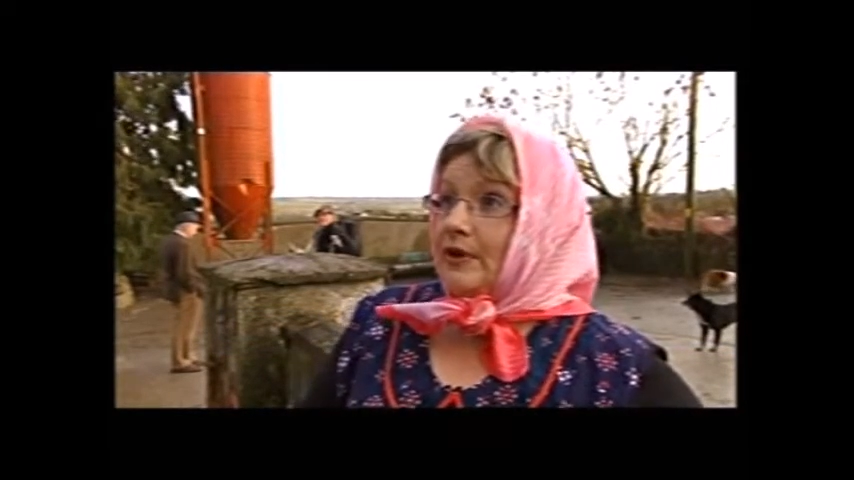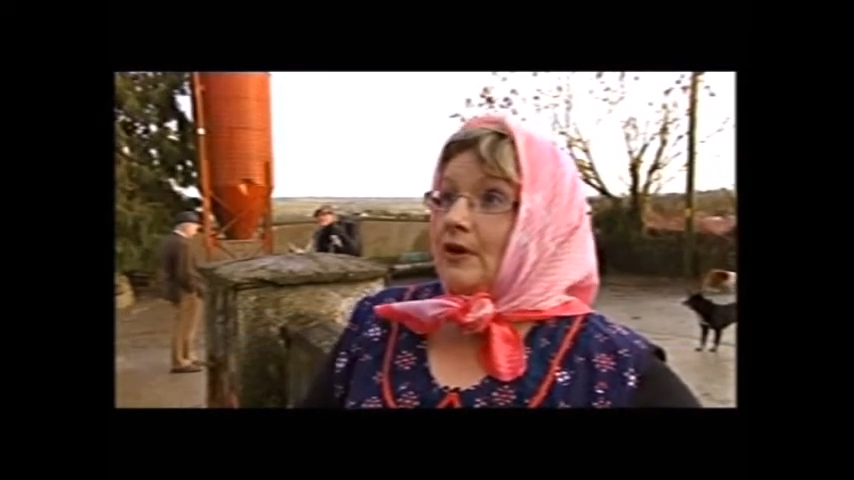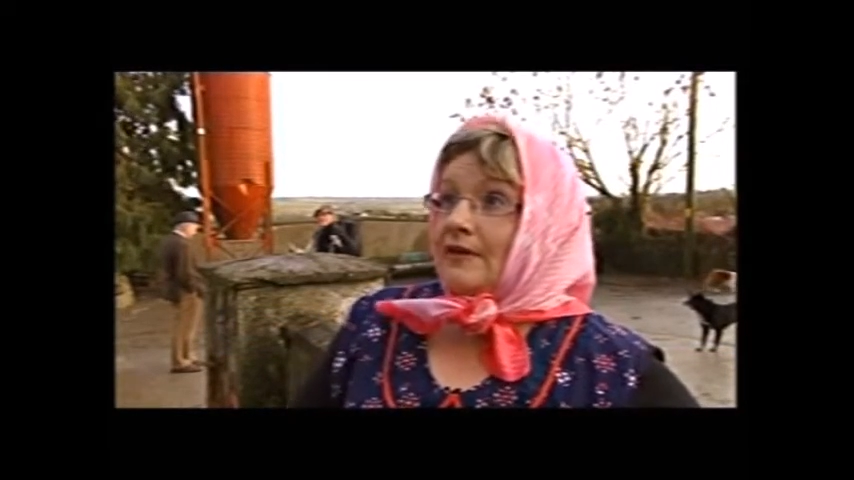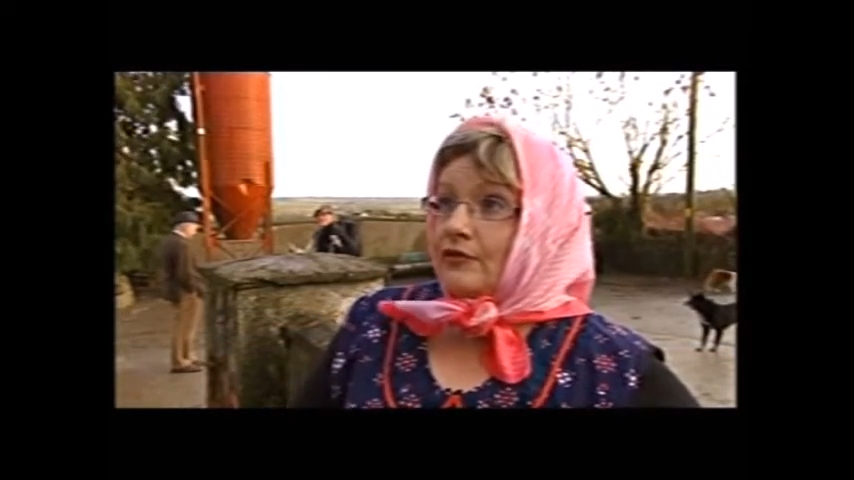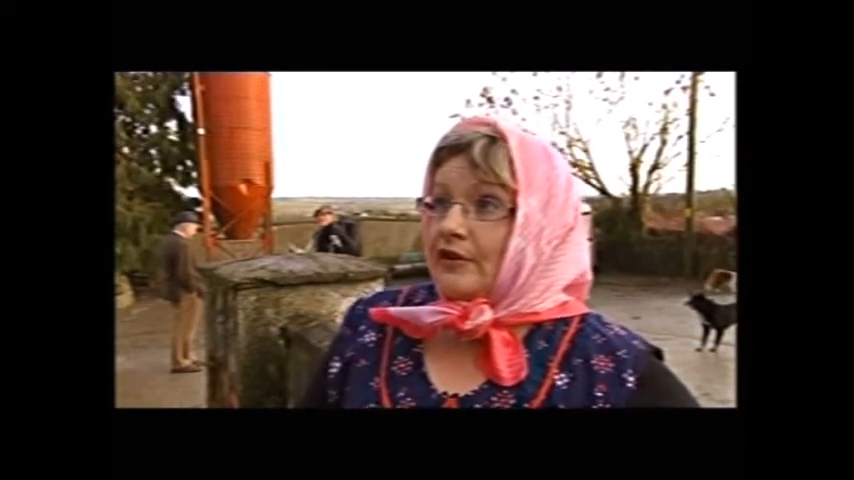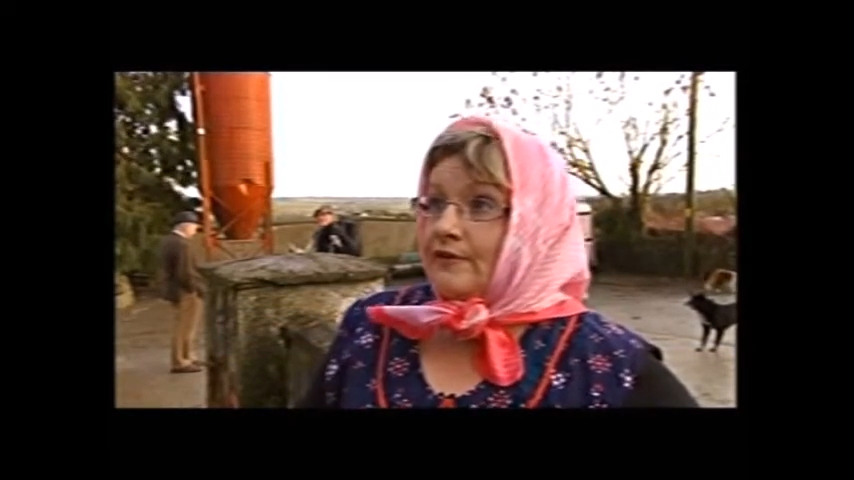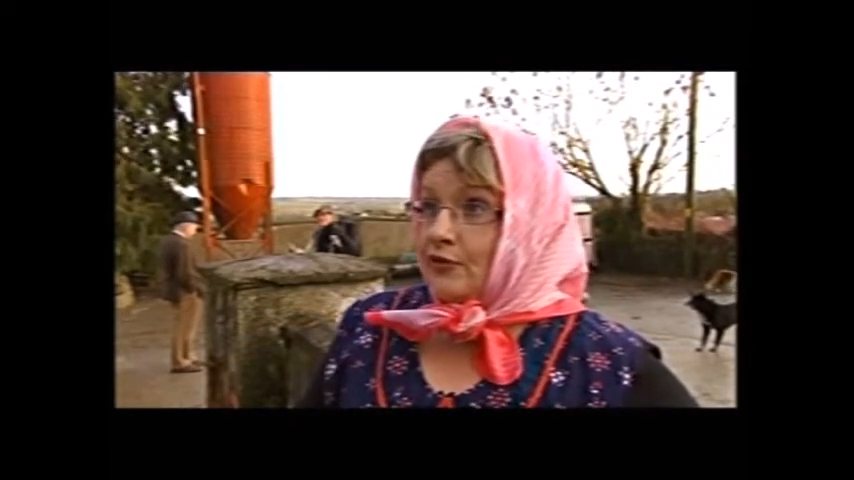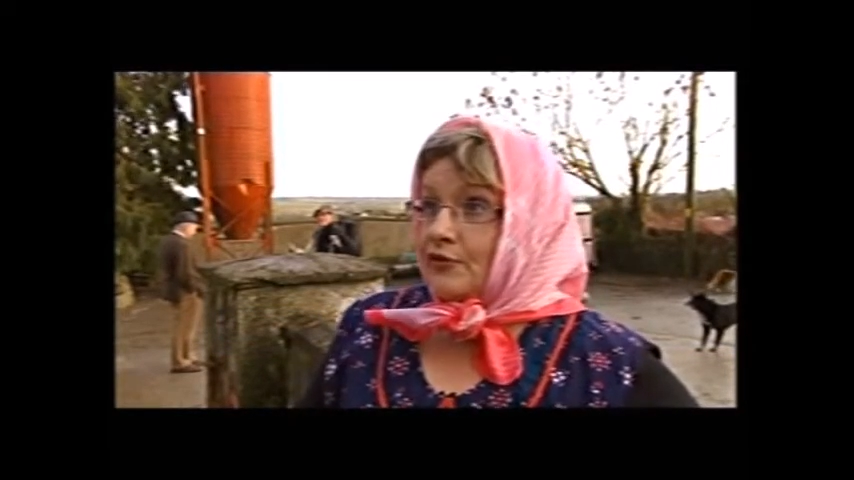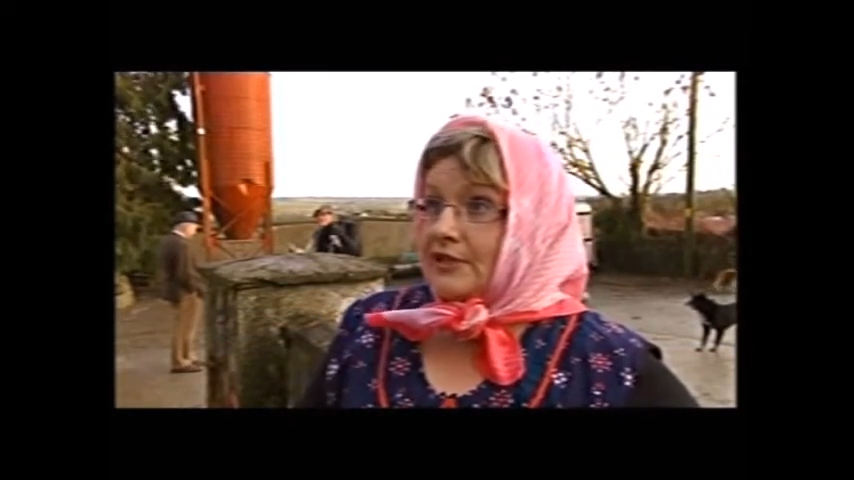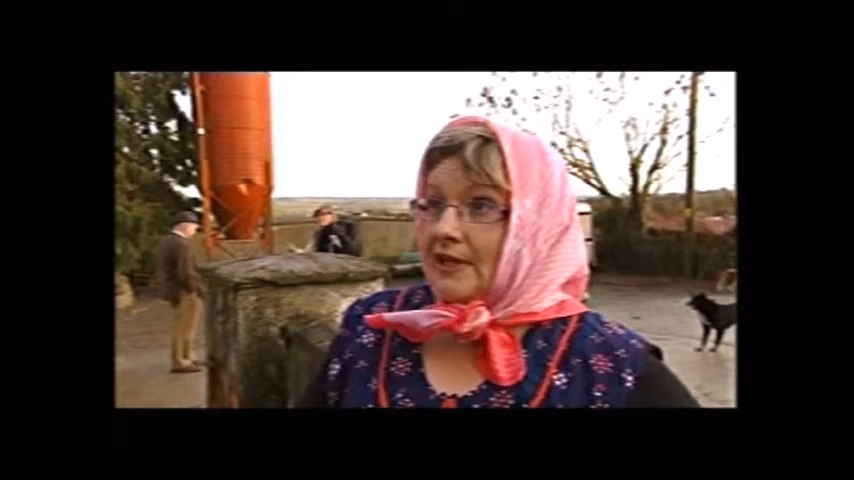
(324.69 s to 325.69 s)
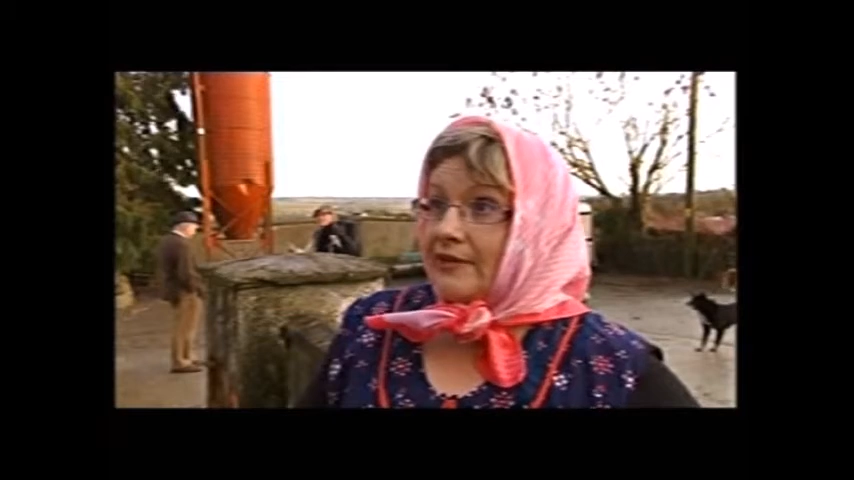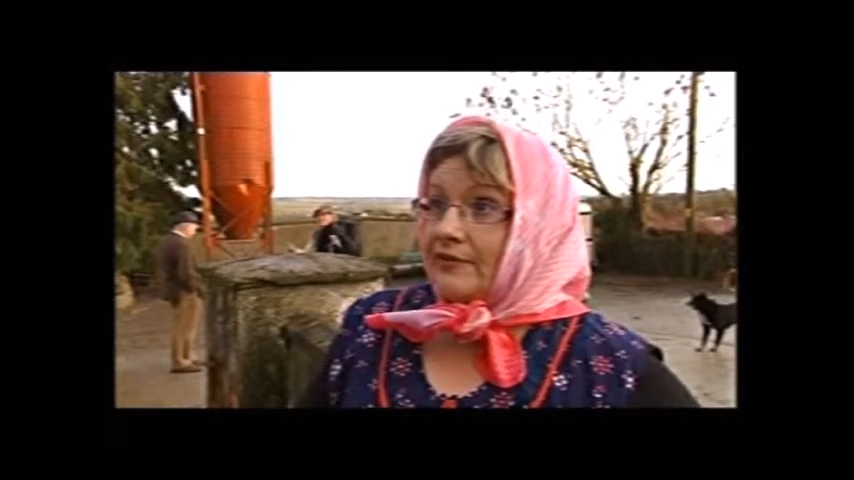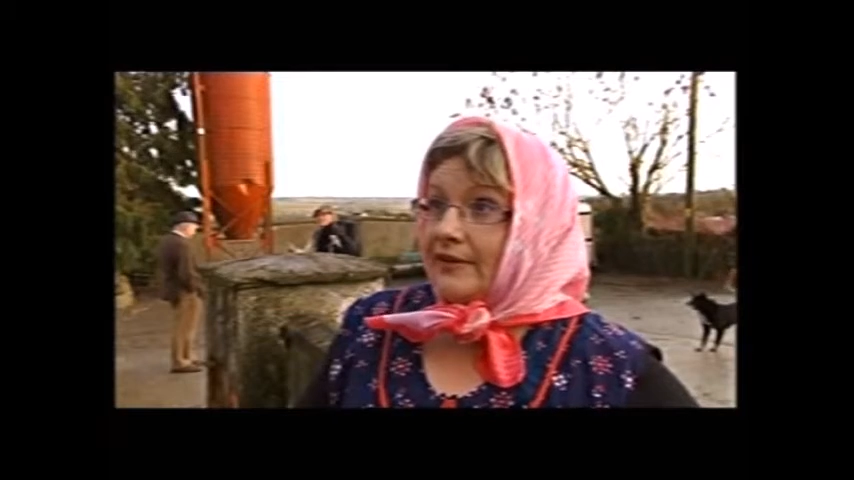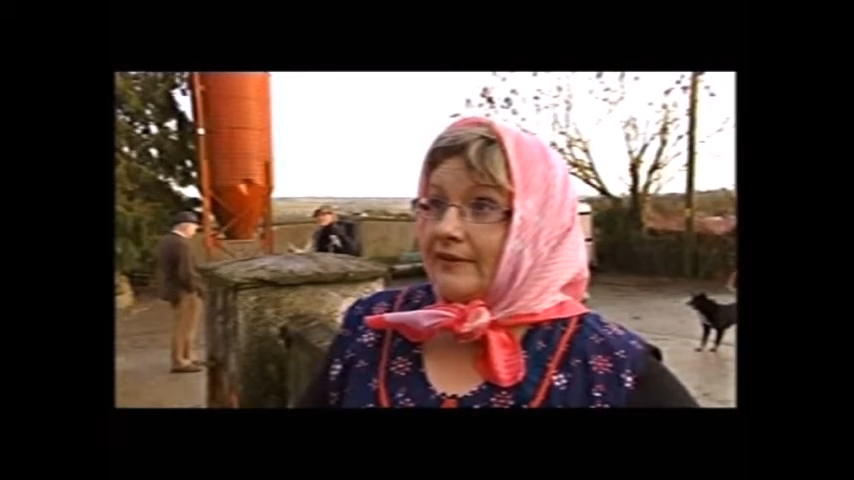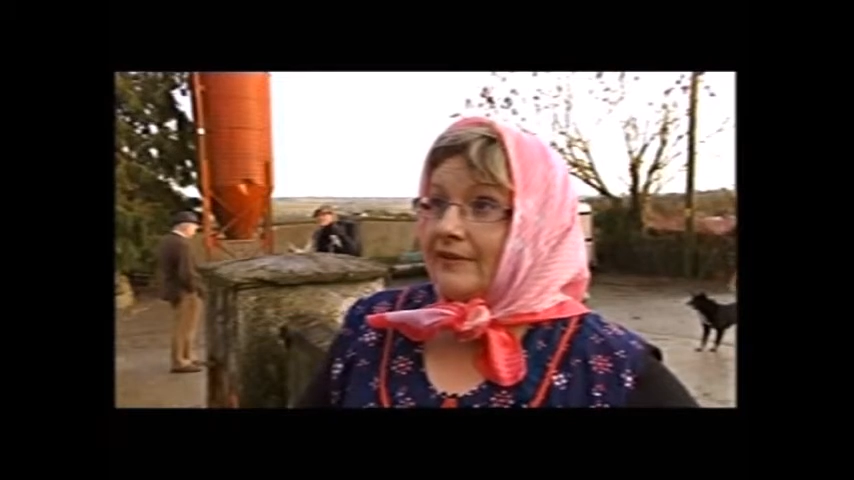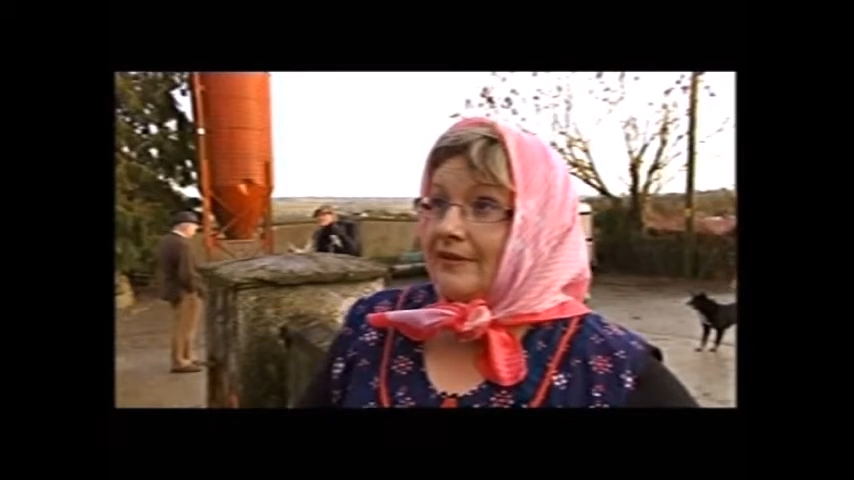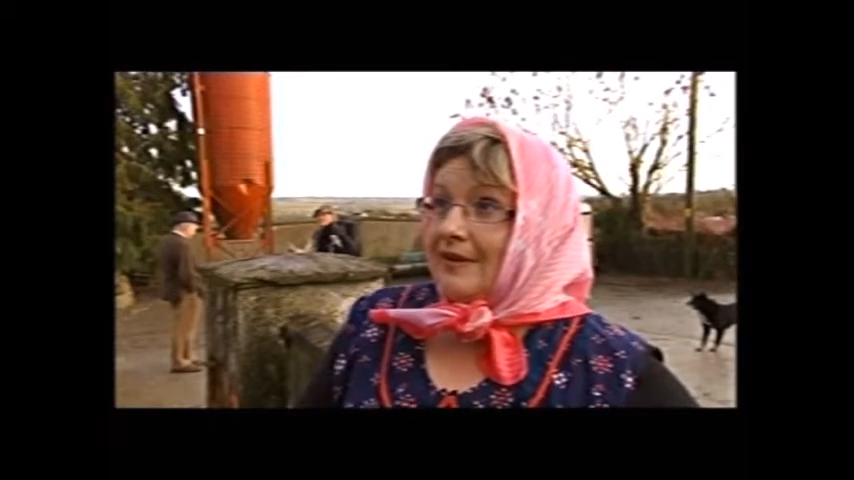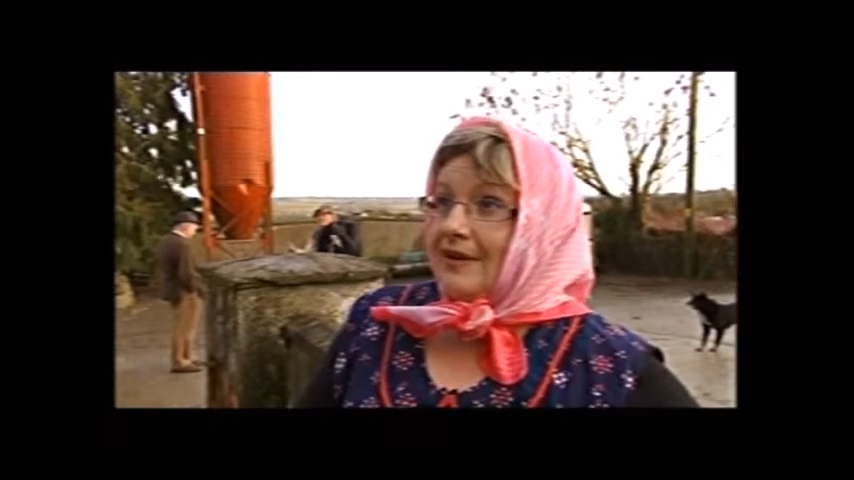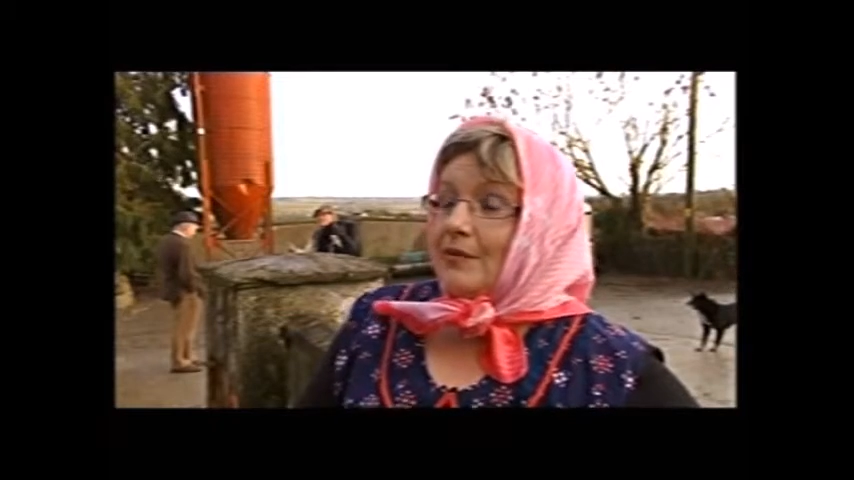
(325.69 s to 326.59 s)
and we all have great fun together and